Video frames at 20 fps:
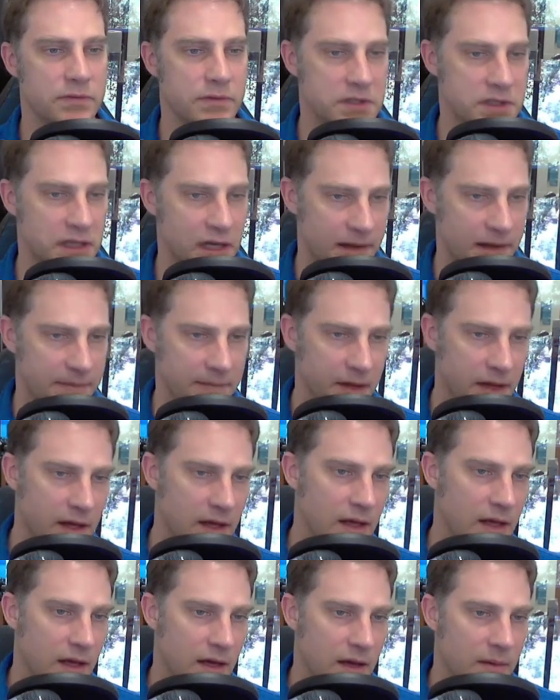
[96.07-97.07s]
over time.
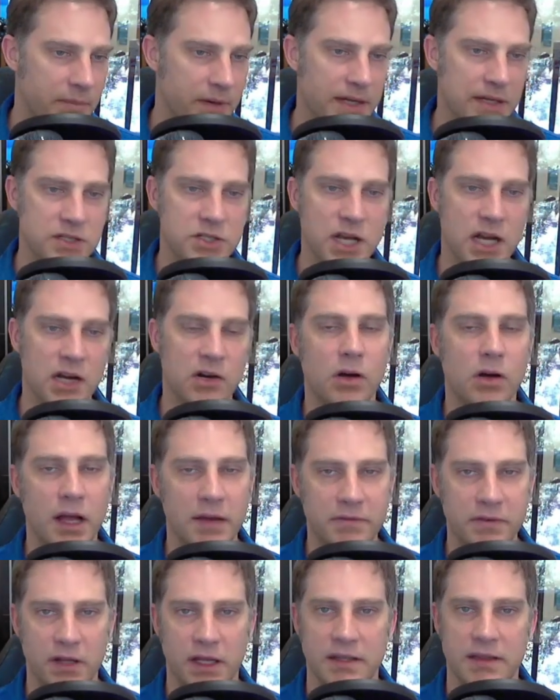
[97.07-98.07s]
But in general, I
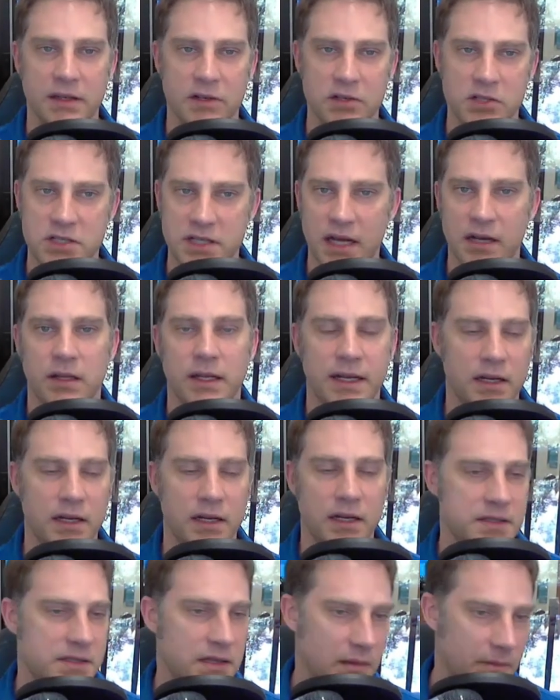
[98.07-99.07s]
feel like they're settling
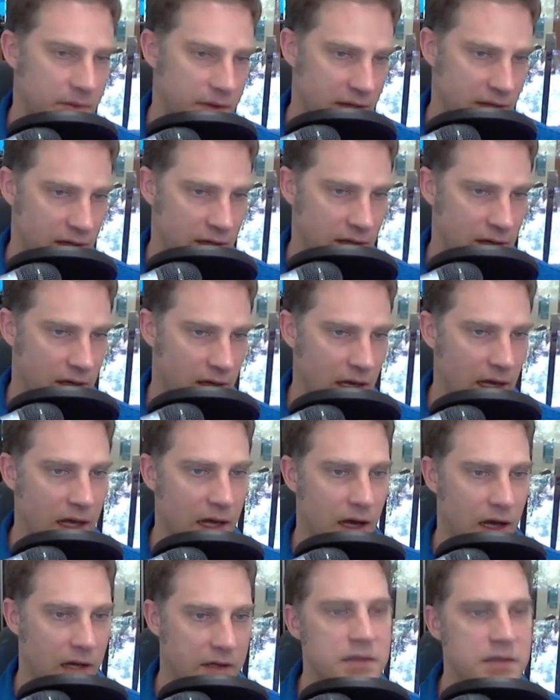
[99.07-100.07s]
on something
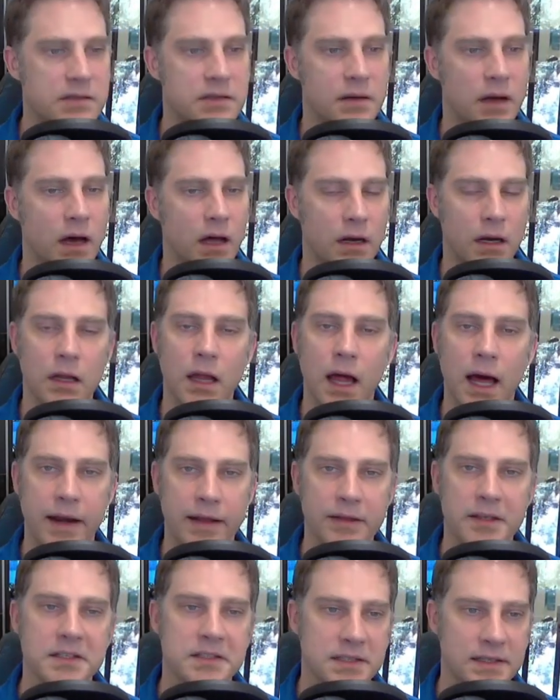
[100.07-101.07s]
on a lot
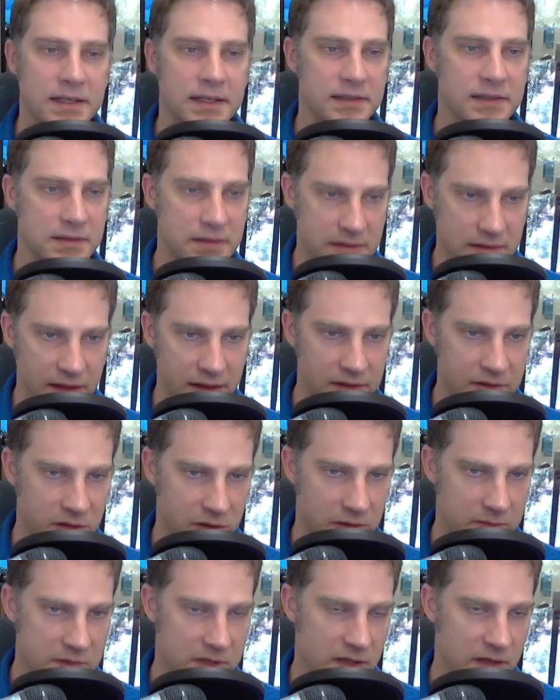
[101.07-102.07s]
of these things in
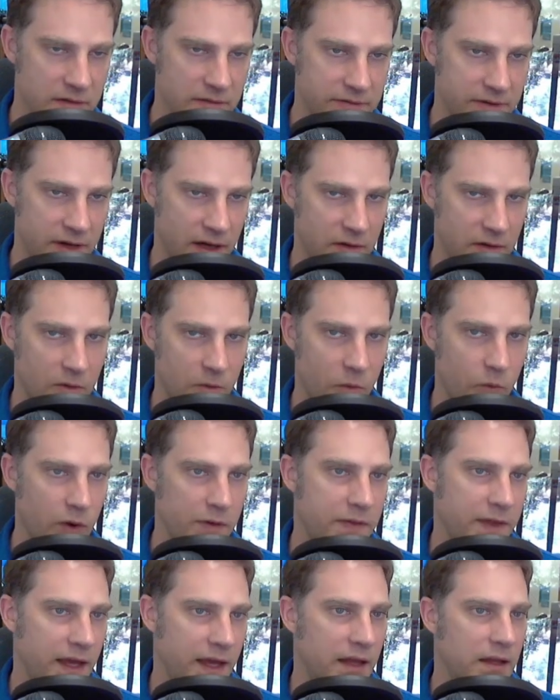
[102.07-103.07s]
terms of kind of
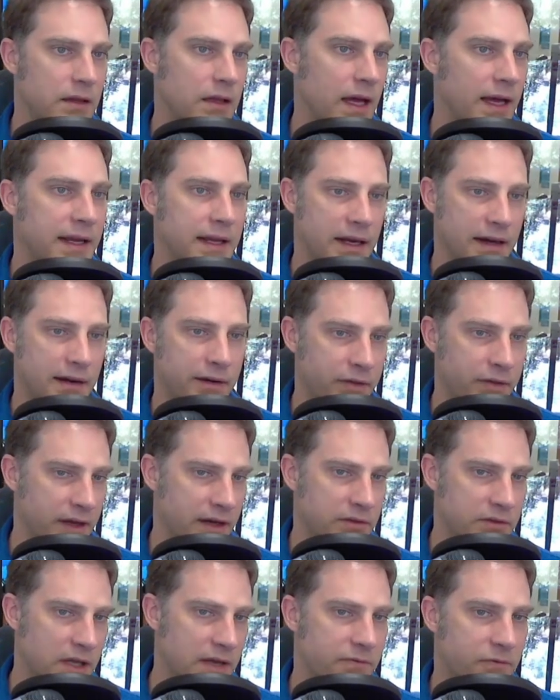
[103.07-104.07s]
what they like. And I
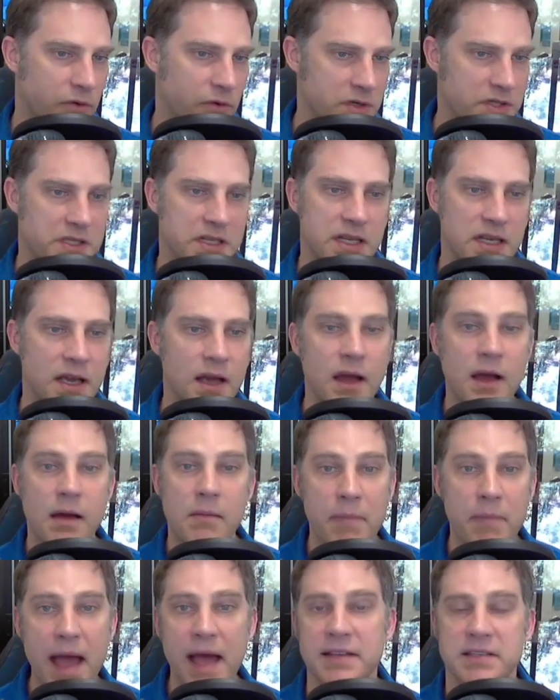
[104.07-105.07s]
don't foresee
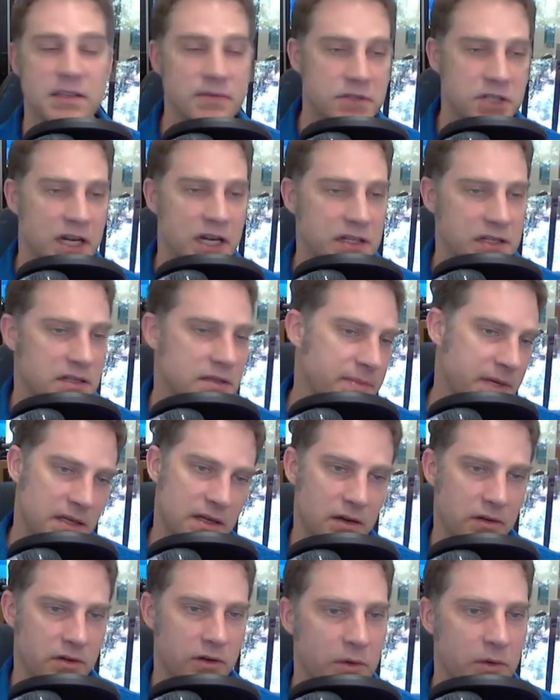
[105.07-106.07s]
massive changes, but
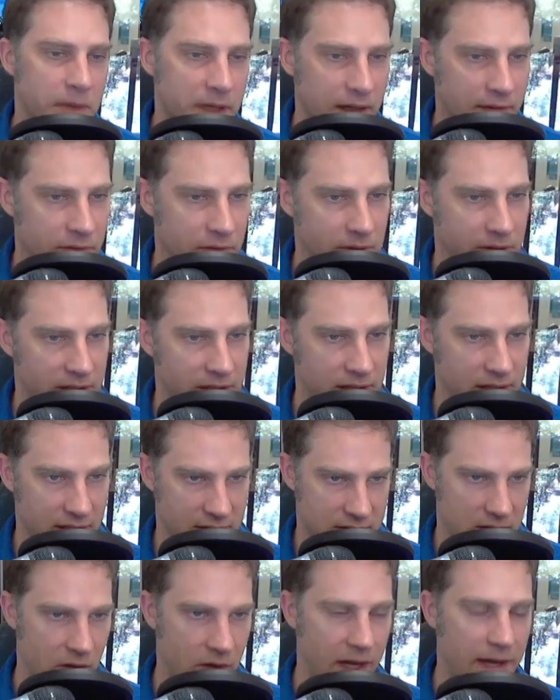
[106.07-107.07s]
nobody ever really
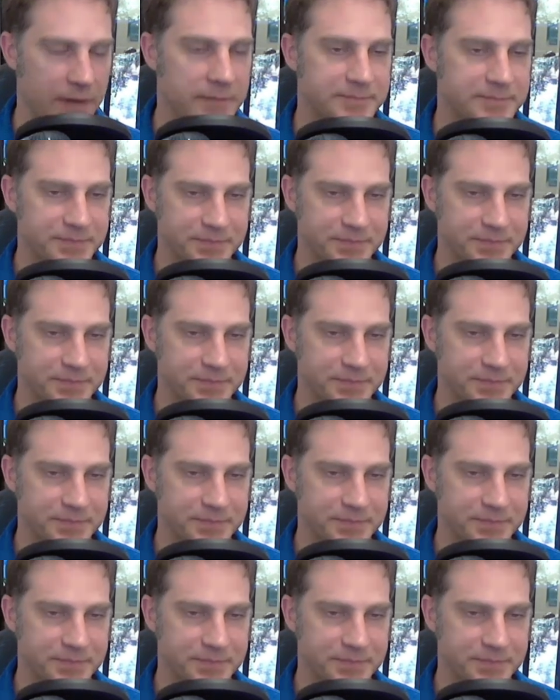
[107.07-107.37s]
does. Okay.